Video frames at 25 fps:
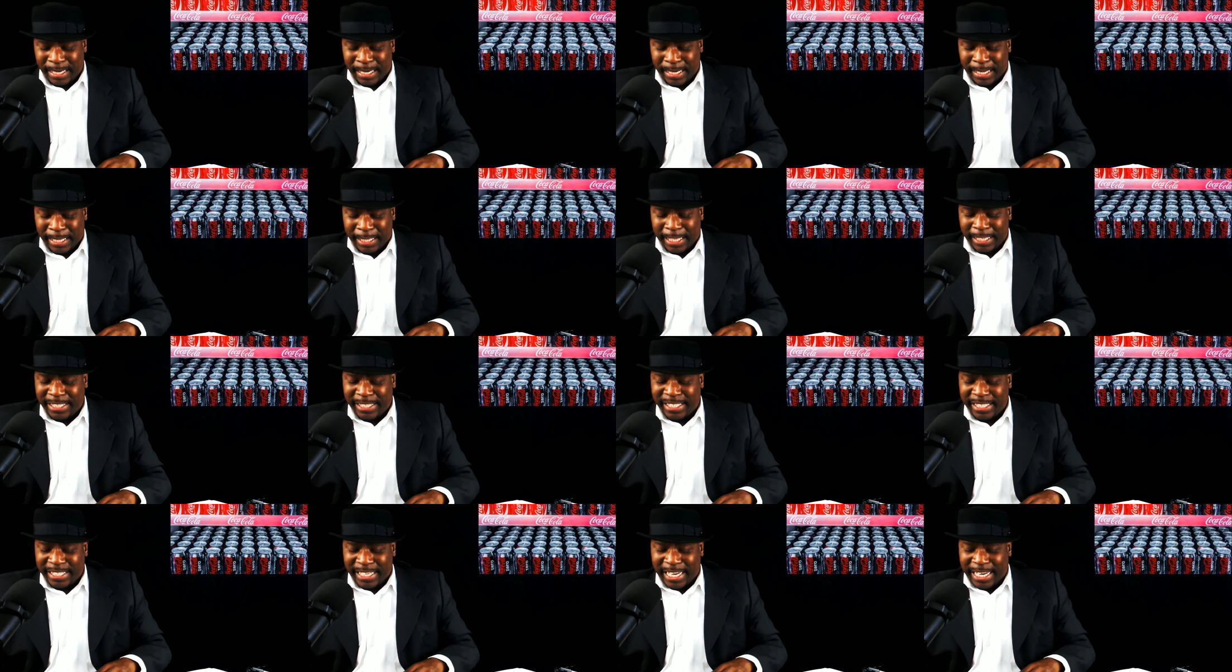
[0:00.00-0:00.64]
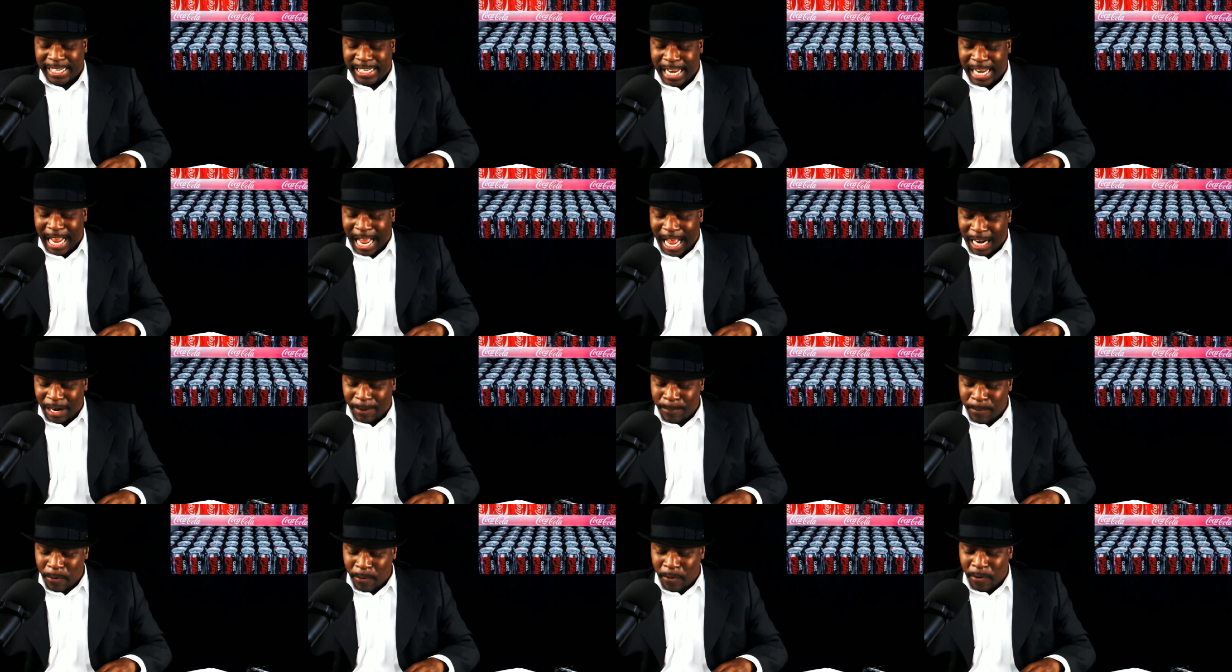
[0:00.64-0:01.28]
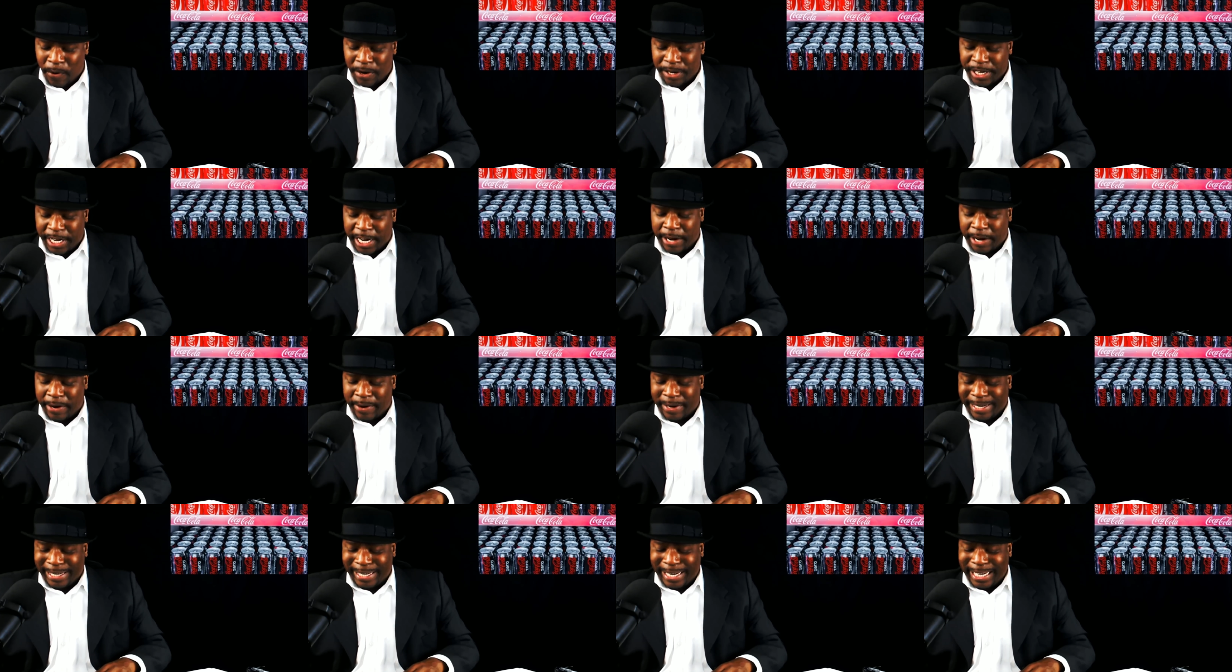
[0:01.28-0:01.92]
This is in Knockmore
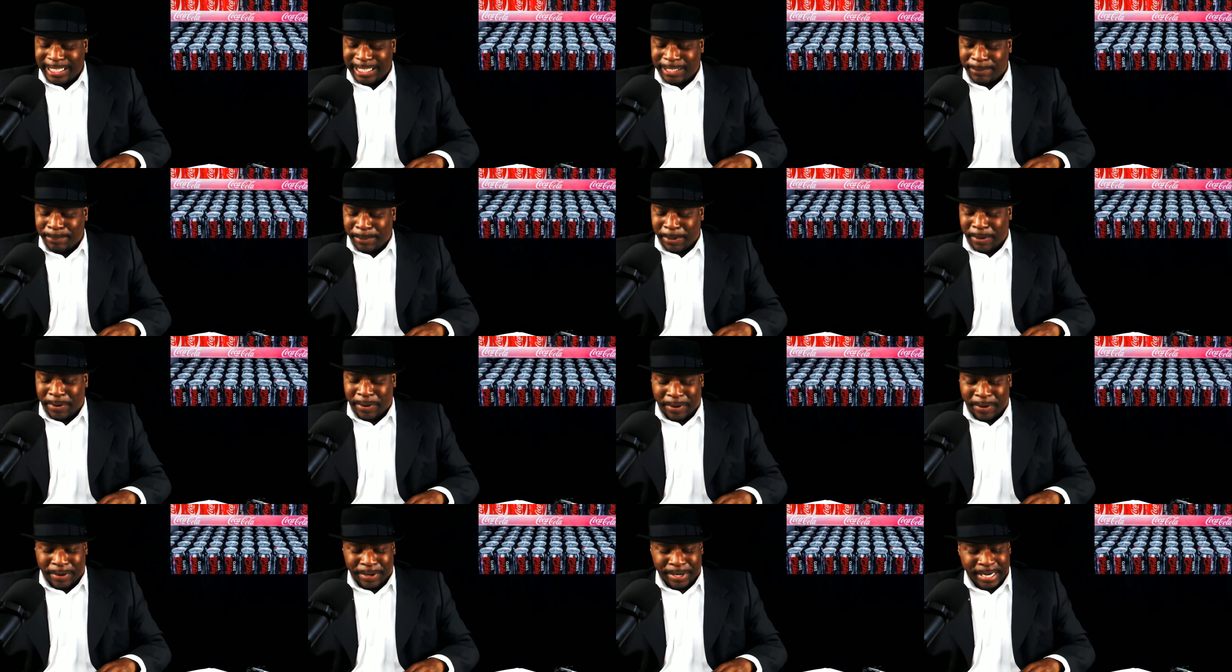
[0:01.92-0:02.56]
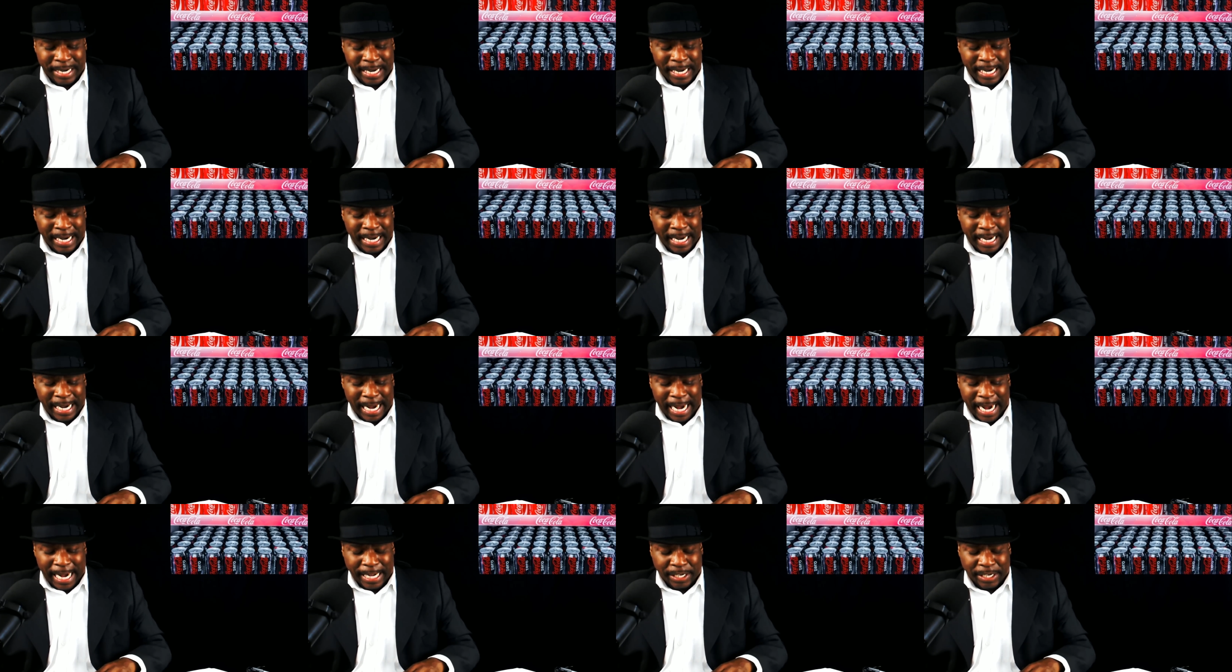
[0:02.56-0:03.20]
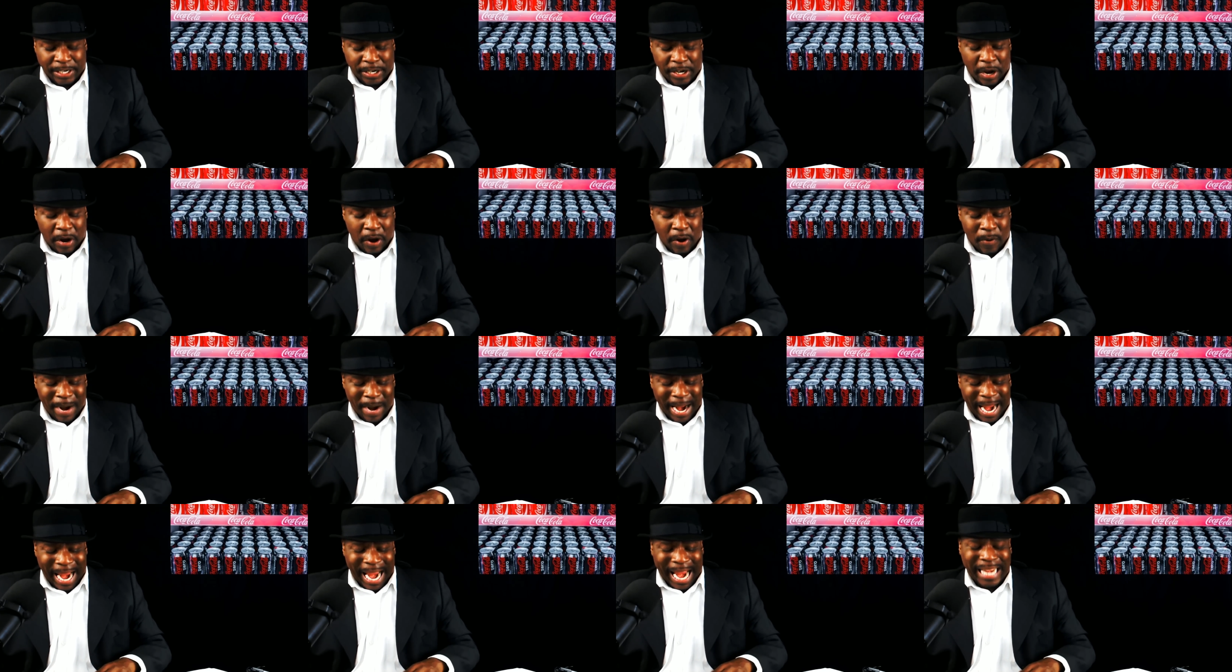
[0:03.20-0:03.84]
near Lisburn in
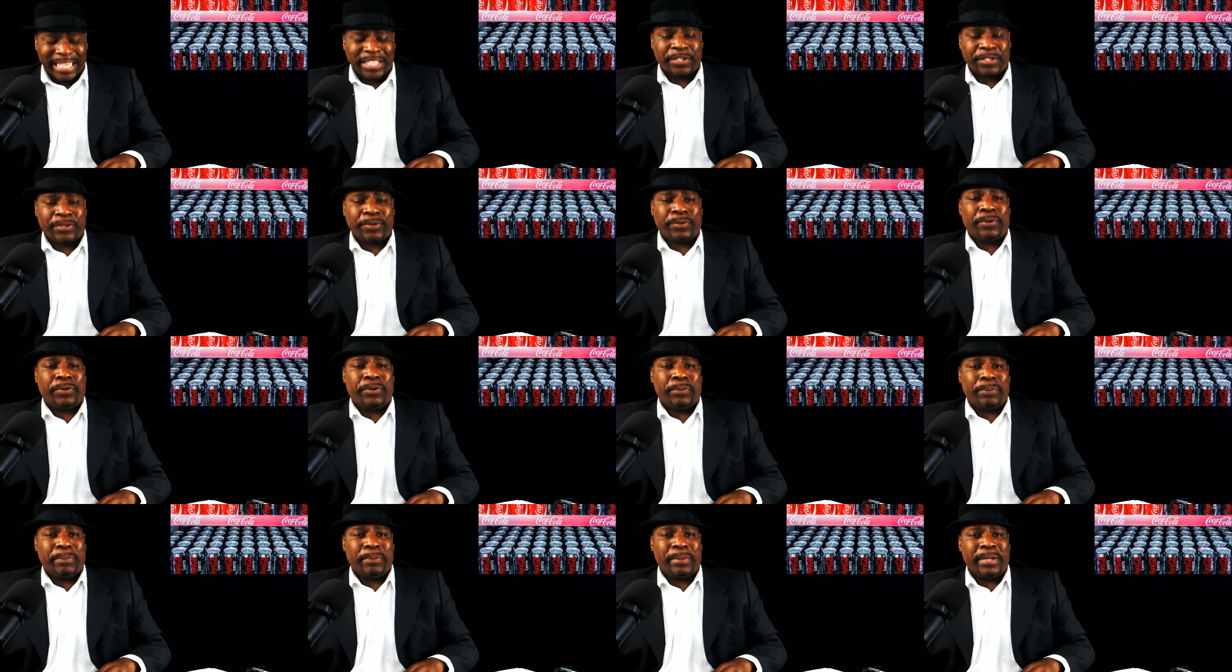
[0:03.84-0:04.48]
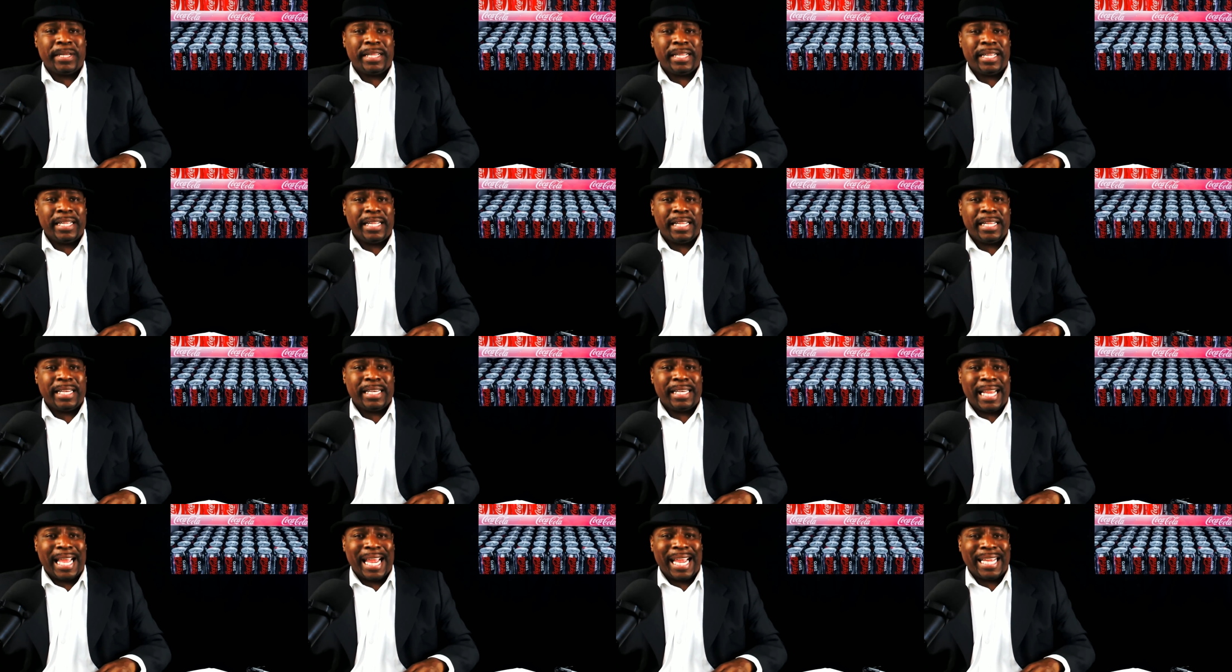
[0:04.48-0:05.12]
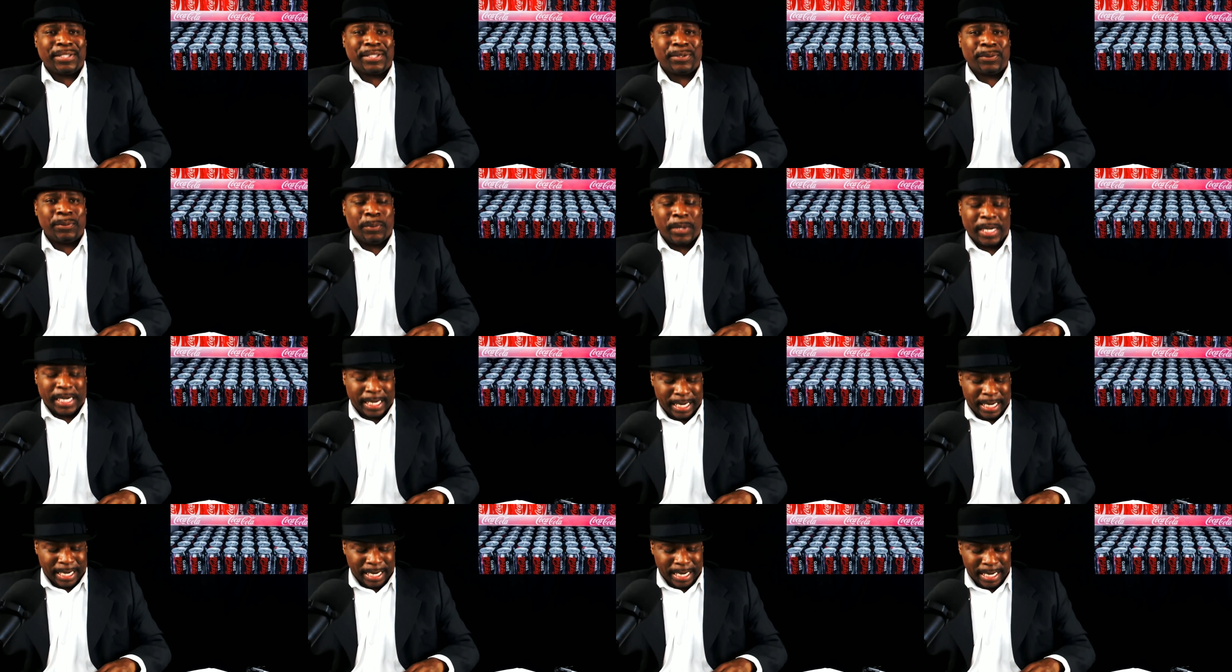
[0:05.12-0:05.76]
Co Antrim last
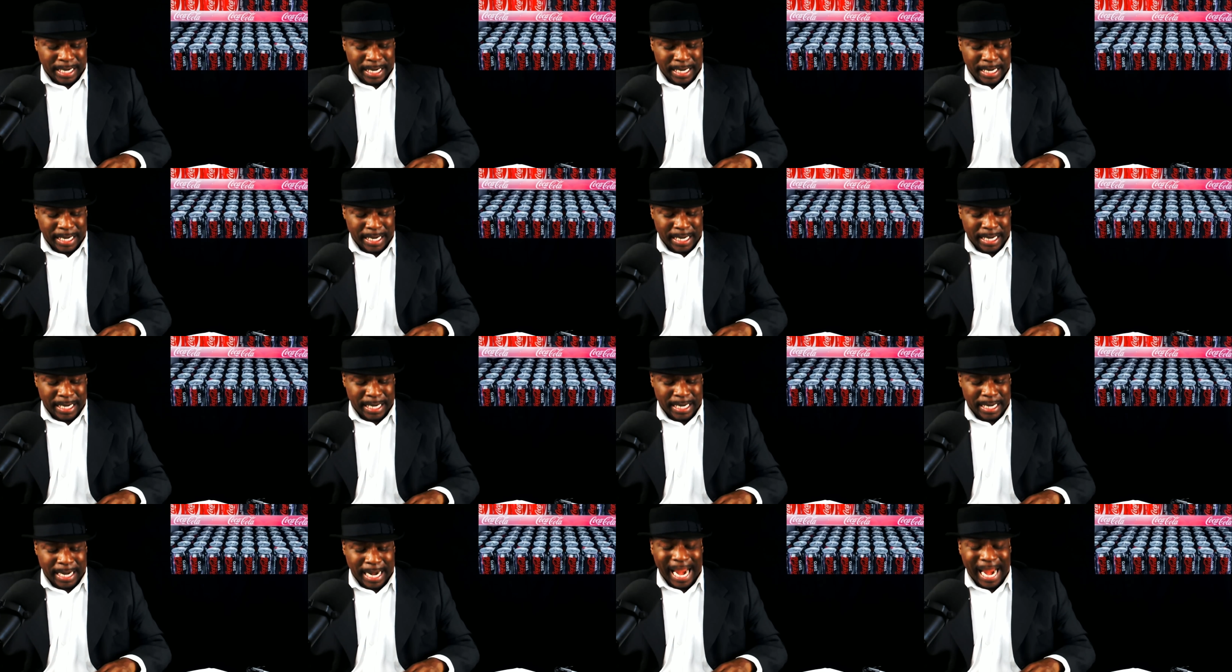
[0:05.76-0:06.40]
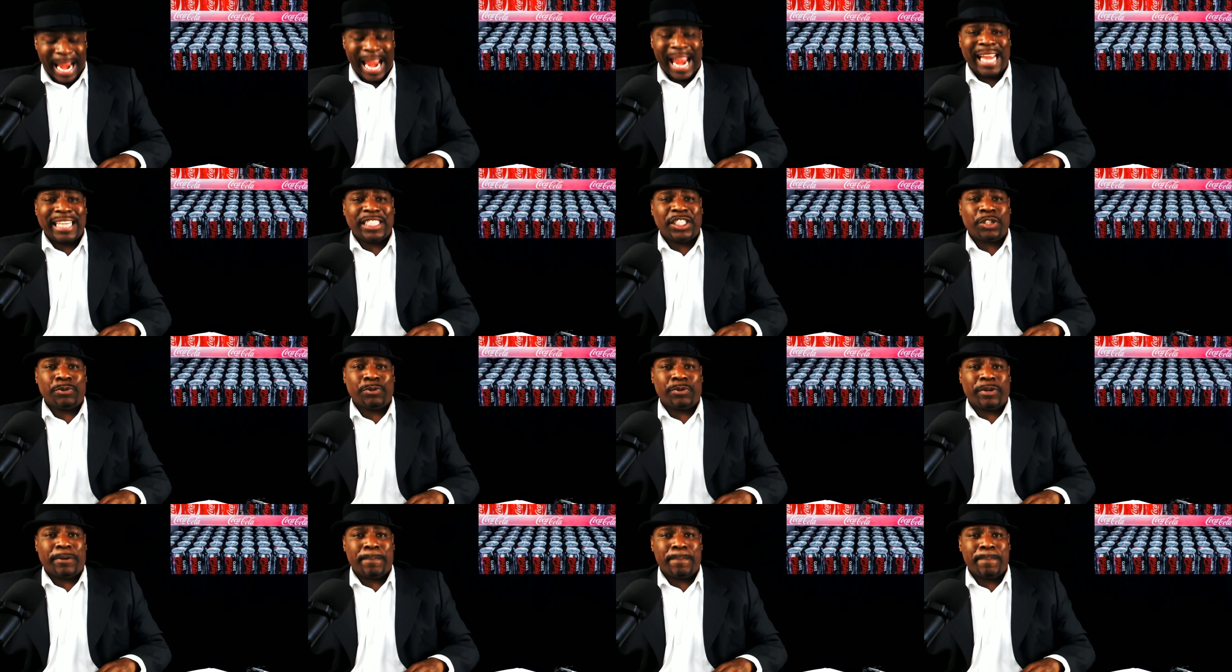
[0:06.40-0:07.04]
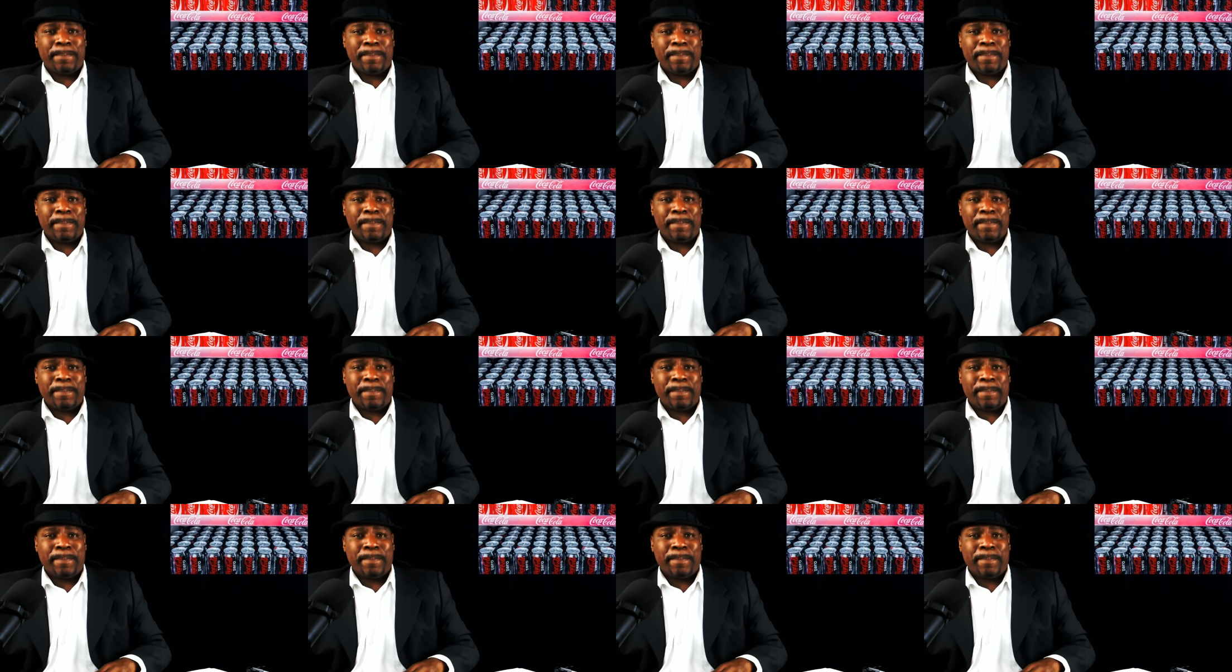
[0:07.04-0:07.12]
week. Antrim.